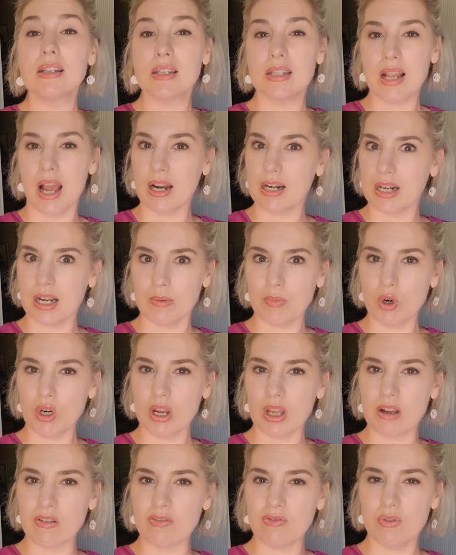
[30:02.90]
Saturday
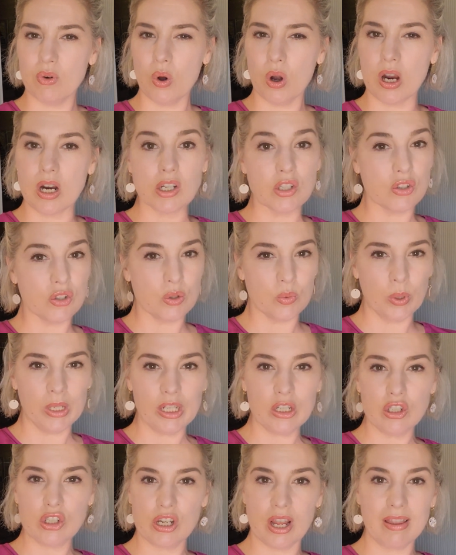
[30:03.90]
morning for
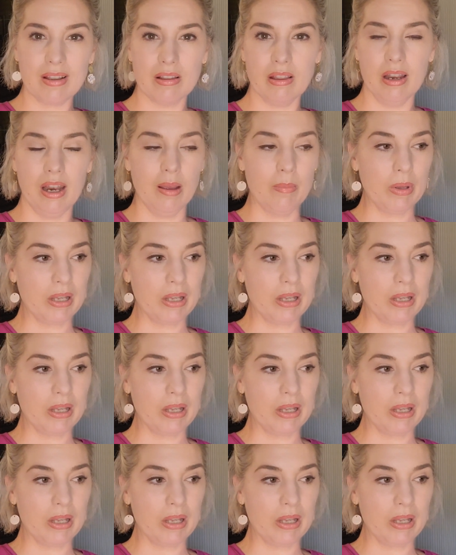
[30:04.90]
Swedish death cleaning,